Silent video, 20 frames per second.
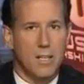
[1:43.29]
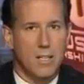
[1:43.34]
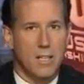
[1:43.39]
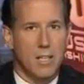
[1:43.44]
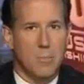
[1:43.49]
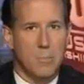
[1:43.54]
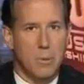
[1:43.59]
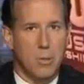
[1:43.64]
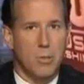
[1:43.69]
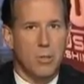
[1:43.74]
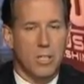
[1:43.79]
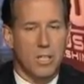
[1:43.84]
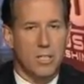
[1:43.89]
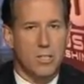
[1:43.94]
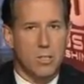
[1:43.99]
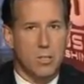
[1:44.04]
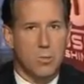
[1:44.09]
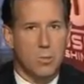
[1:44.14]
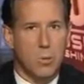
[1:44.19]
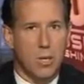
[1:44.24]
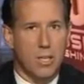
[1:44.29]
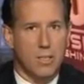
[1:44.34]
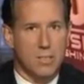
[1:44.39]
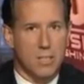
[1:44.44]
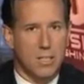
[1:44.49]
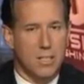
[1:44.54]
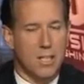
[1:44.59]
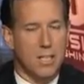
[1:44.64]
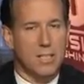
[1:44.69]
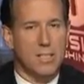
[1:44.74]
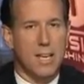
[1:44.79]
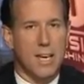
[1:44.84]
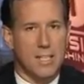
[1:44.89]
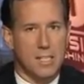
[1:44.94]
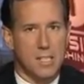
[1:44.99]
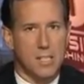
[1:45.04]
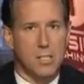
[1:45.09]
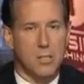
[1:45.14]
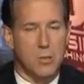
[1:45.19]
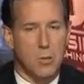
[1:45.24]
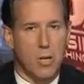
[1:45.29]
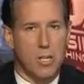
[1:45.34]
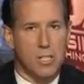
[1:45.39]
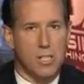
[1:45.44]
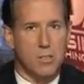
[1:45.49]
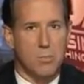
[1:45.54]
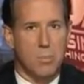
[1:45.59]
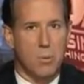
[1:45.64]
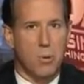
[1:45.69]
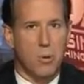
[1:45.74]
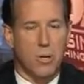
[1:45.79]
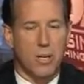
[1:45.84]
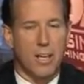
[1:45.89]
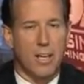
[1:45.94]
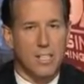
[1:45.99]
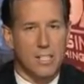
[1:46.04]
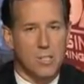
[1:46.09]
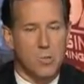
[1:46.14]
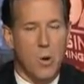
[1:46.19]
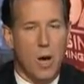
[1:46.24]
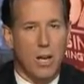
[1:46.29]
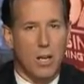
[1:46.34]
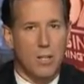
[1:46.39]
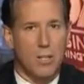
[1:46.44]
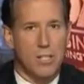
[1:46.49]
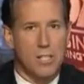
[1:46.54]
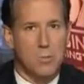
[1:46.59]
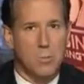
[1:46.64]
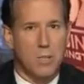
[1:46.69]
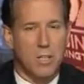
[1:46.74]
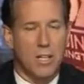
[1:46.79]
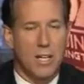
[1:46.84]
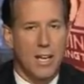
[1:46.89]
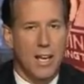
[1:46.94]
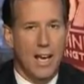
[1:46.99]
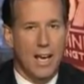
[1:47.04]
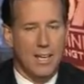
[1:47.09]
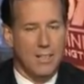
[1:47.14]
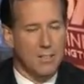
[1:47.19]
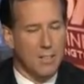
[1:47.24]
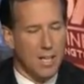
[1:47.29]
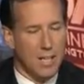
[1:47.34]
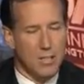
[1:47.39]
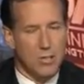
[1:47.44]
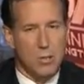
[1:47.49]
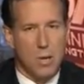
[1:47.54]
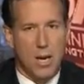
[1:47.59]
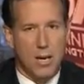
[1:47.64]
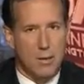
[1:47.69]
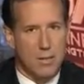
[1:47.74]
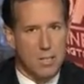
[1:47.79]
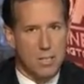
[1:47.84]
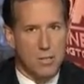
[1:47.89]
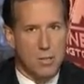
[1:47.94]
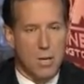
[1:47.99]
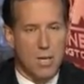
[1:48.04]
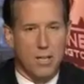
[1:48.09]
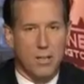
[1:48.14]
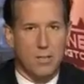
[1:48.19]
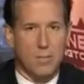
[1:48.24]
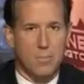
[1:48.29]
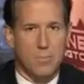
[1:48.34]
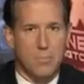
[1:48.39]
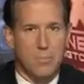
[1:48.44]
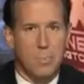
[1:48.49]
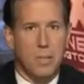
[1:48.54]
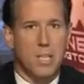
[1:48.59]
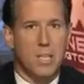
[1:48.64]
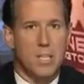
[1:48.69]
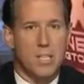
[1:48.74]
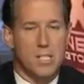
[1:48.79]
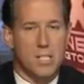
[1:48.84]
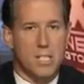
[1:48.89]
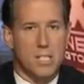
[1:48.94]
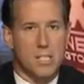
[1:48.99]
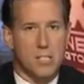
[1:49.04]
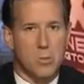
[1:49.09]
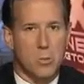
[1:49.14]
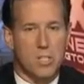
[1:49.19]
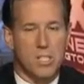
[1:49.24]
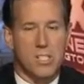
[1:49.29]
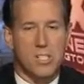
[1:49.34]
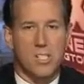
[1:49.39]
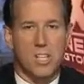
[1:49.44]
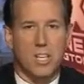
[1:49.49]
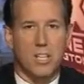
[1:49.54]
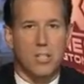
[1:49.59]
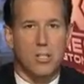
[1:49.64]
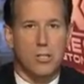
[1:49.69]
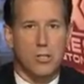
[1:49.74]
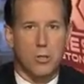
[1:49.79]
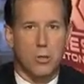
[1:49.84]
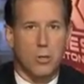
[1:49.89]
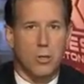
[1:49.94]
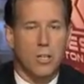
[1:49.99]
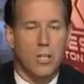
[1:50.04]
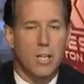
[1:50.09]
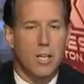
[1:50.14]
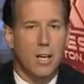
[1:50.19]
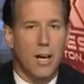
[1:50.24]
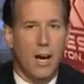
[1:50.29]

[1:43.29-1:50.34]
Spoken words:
the ability to cut taxes across the board and swallow this one and try to be this his sort of signature